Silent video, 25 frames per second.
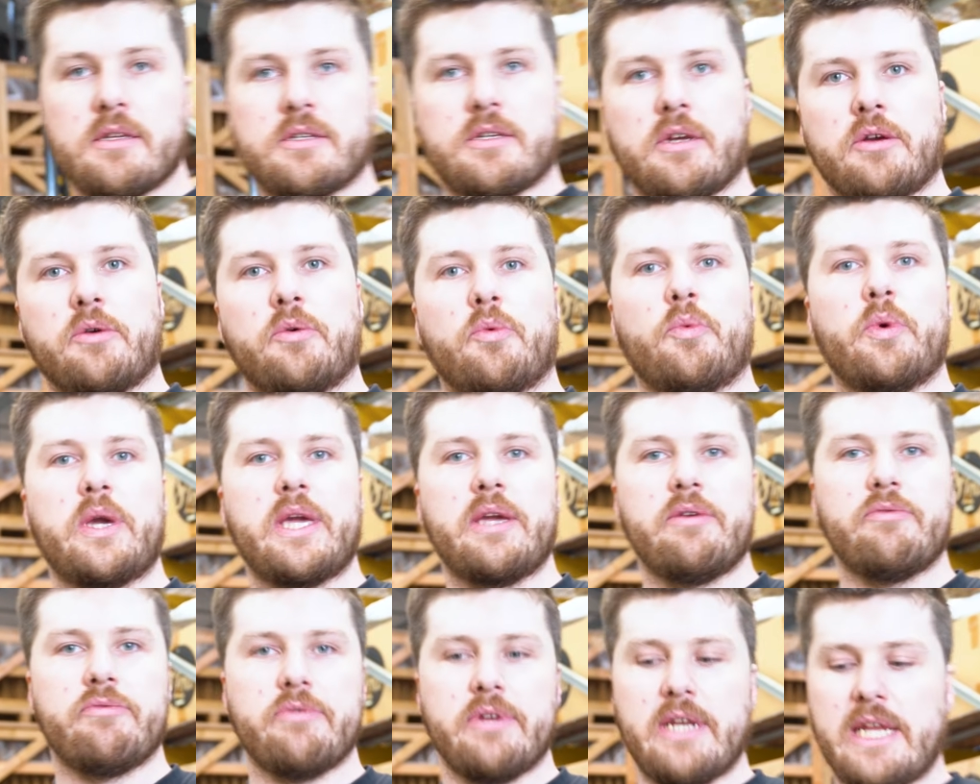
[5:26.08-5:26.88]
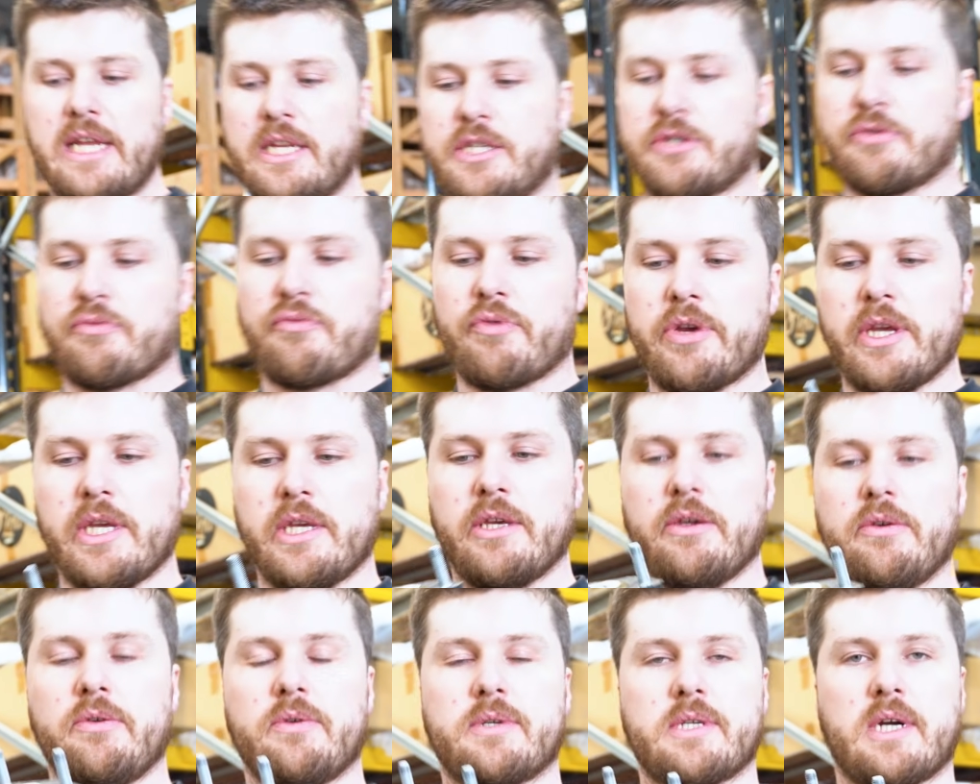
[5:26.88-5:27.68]
So we need to
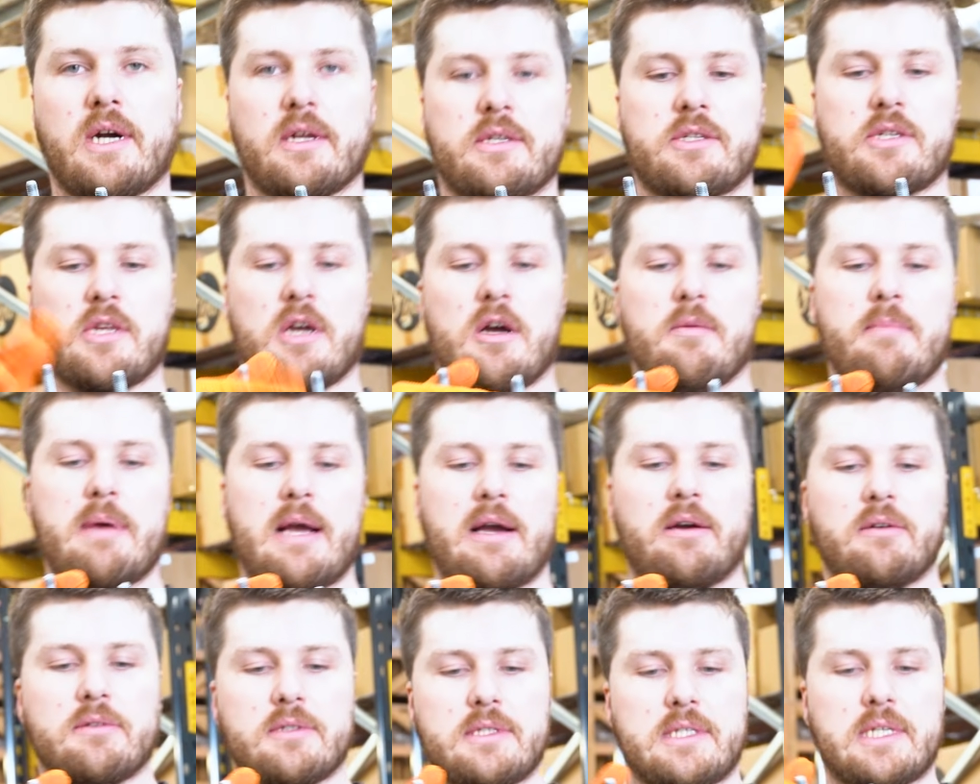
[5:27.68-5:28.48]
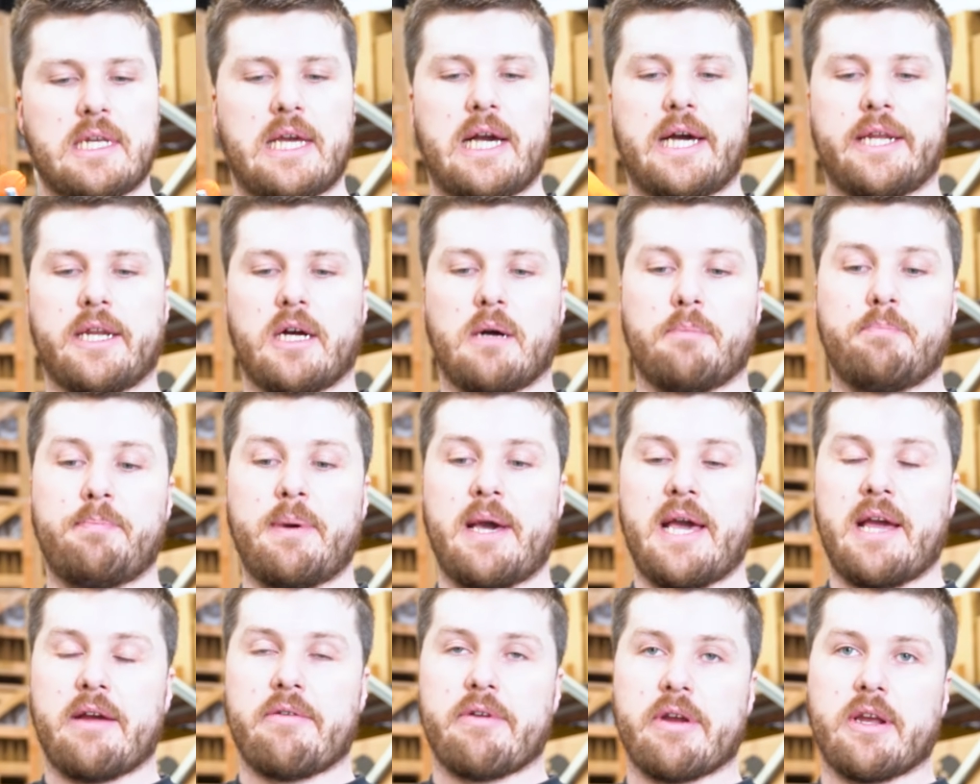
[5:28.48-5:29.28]
reuse our top mount and our
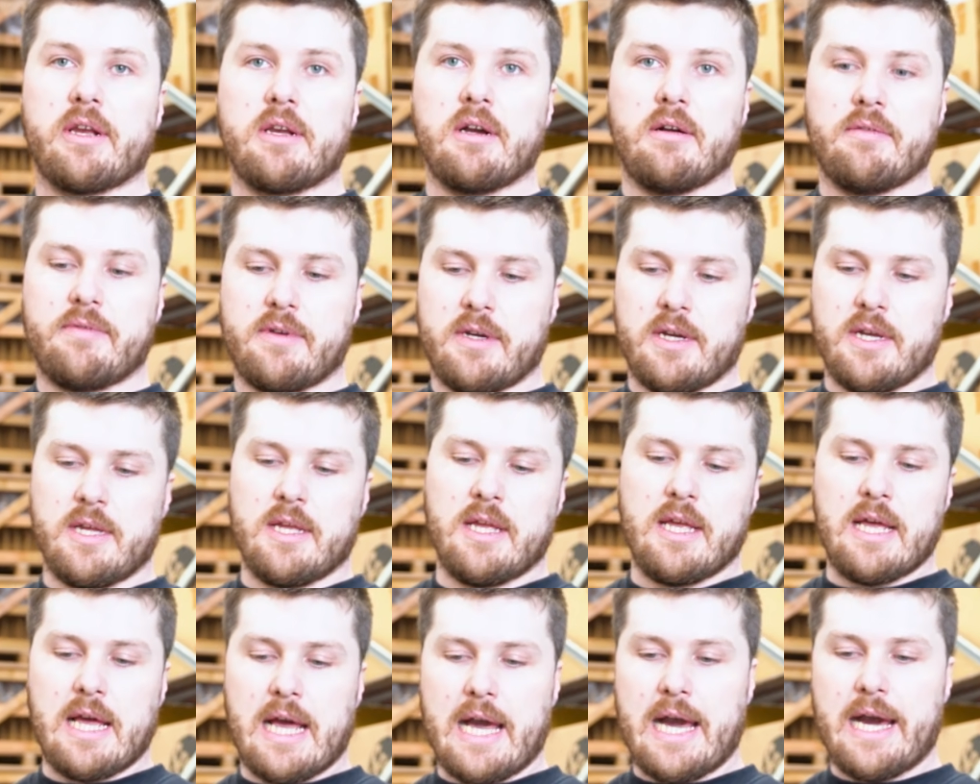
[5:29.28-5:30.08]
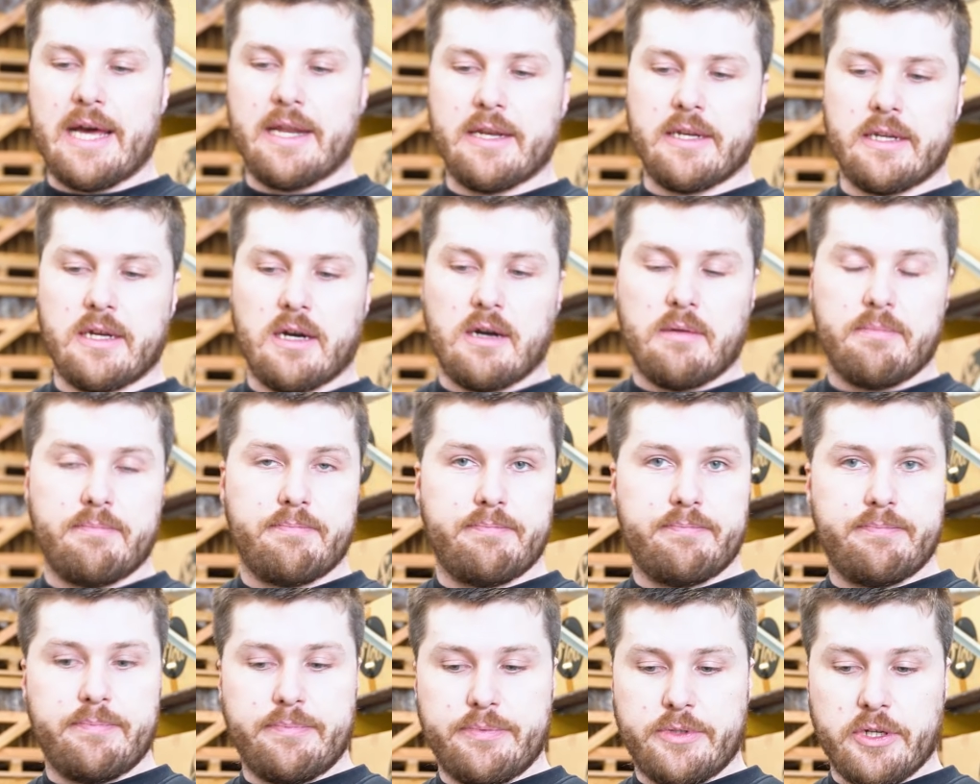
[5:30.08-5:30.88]
bearing cover and our
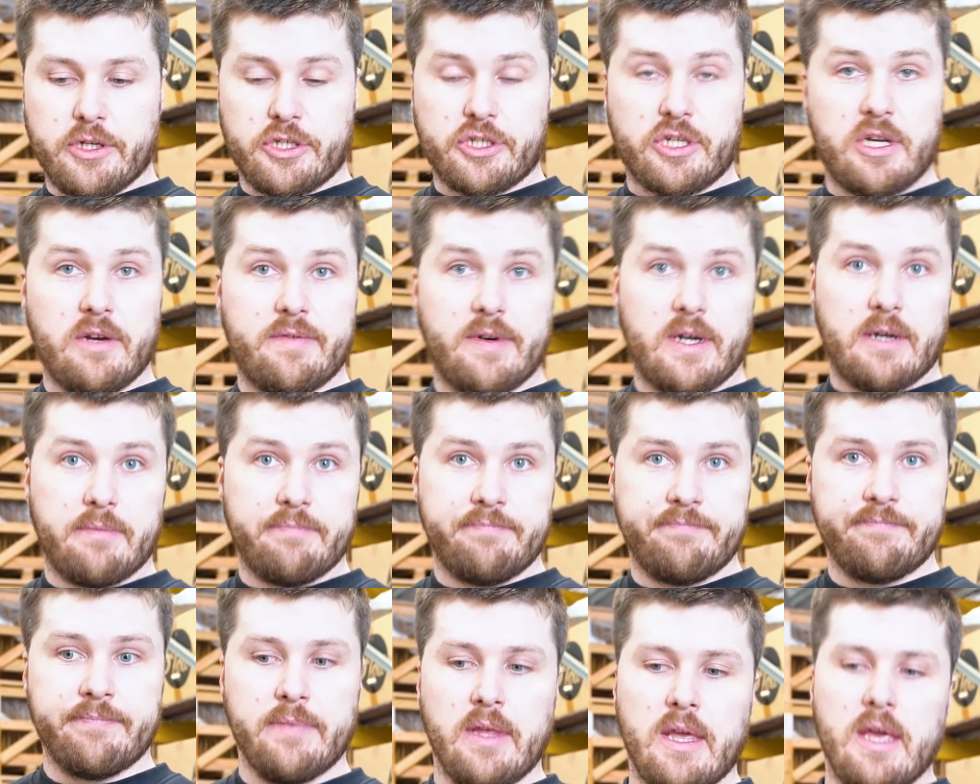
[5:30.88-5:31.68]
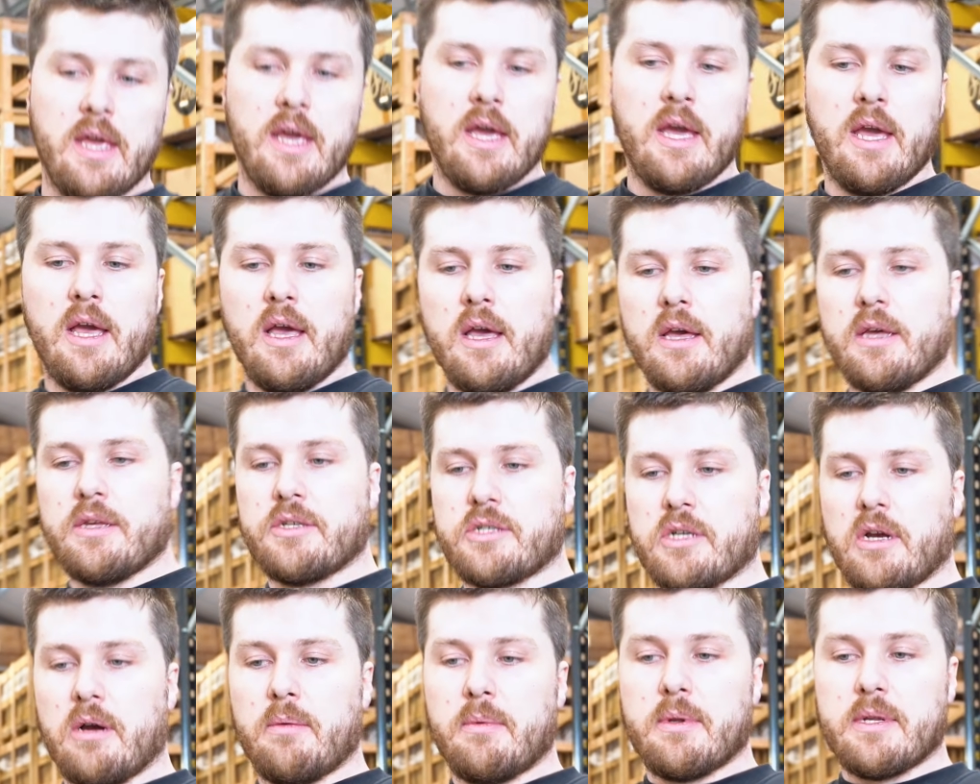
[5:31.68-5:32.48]
dust cover.
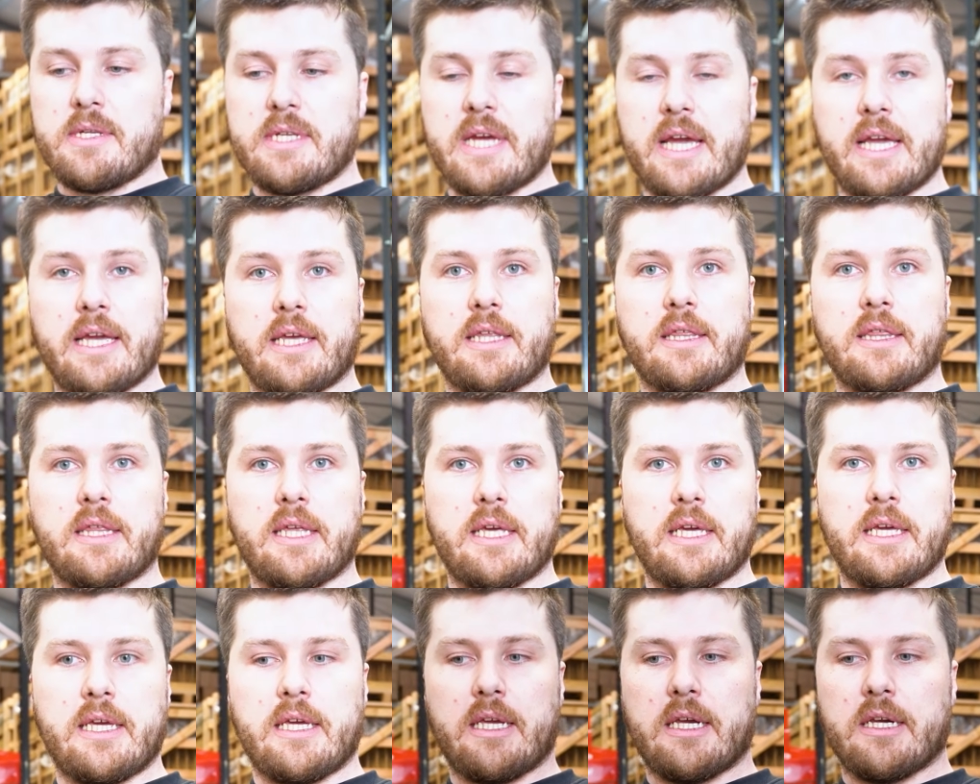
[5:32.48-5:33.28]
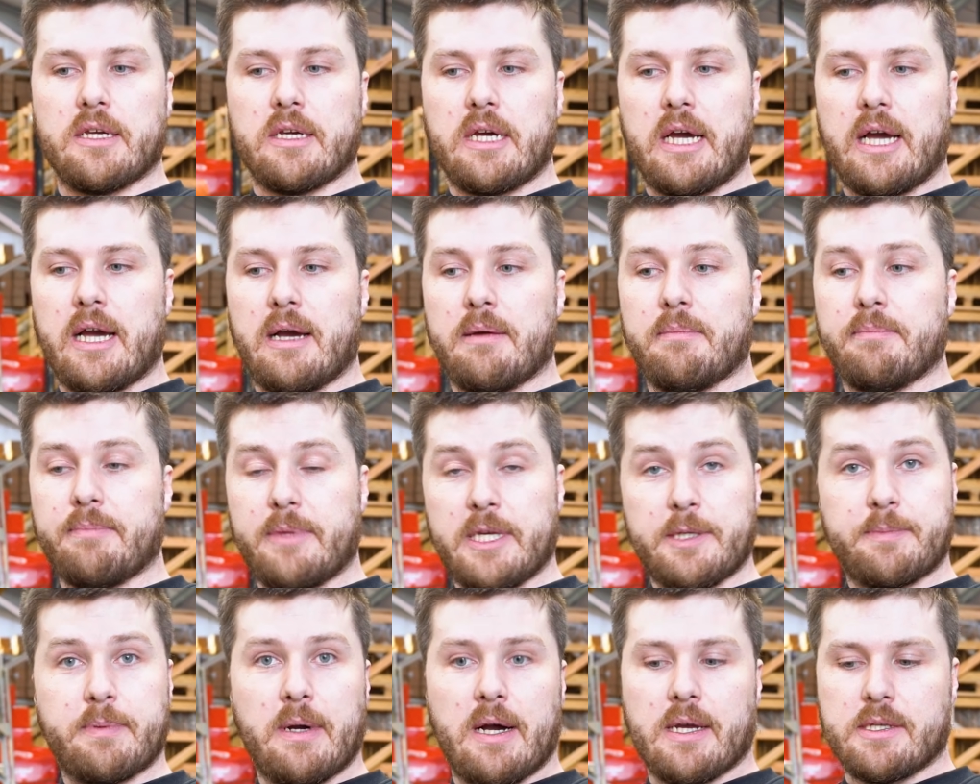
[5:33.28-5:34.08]
So I'm going to take
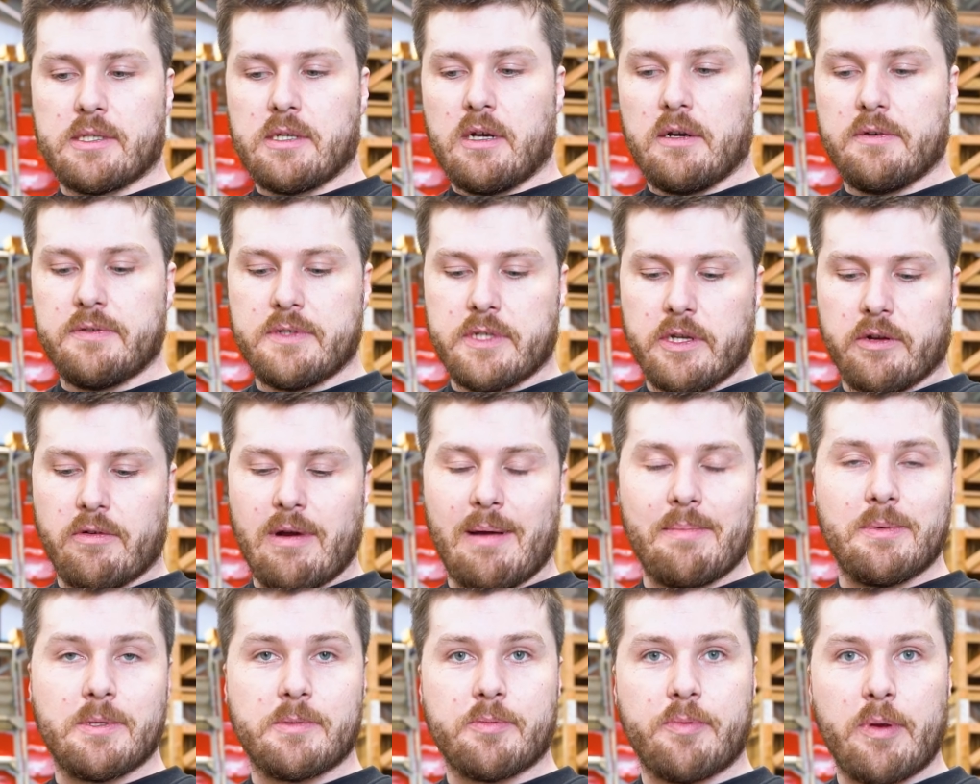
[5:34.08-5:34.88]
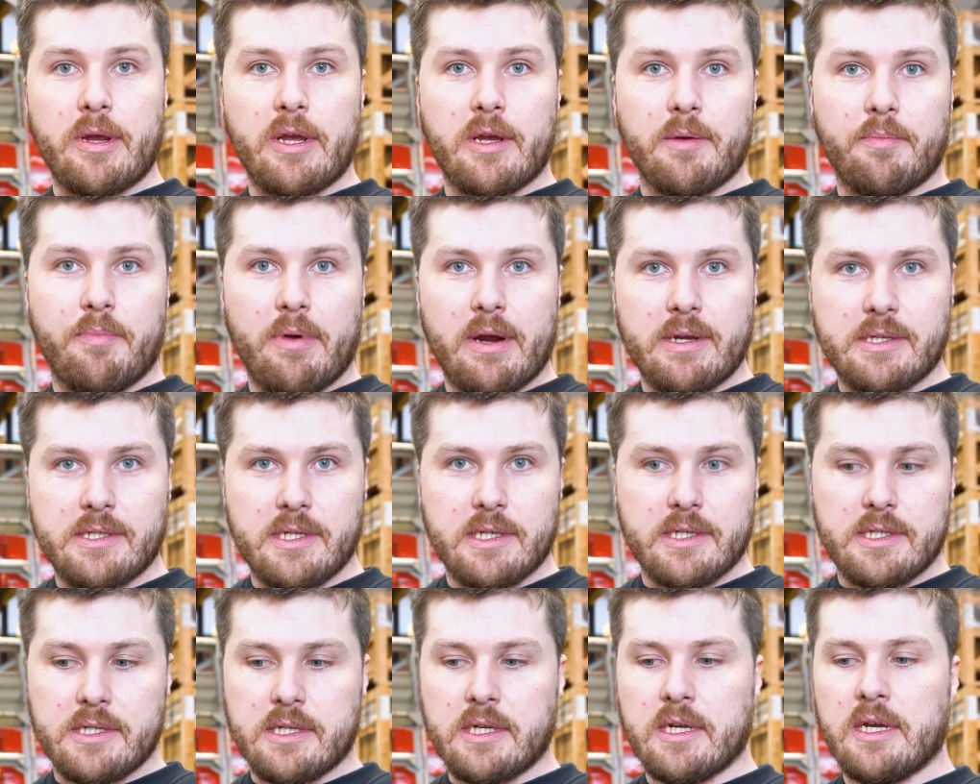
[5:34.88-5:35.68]
these parts off, so grab your spring
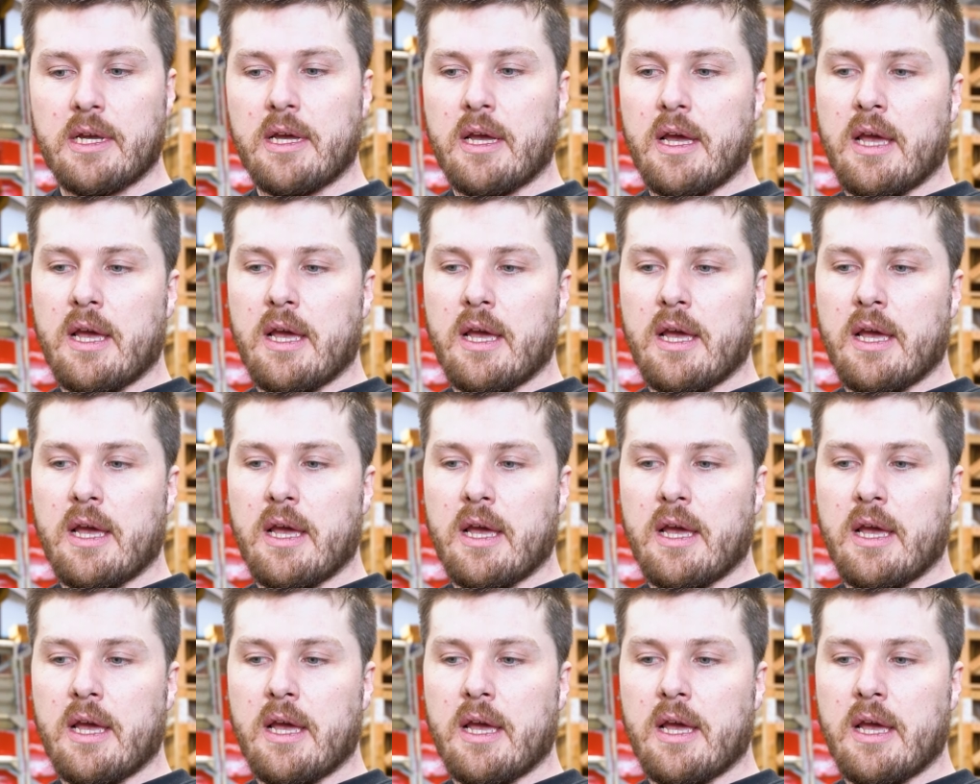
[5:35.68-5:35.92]
compressors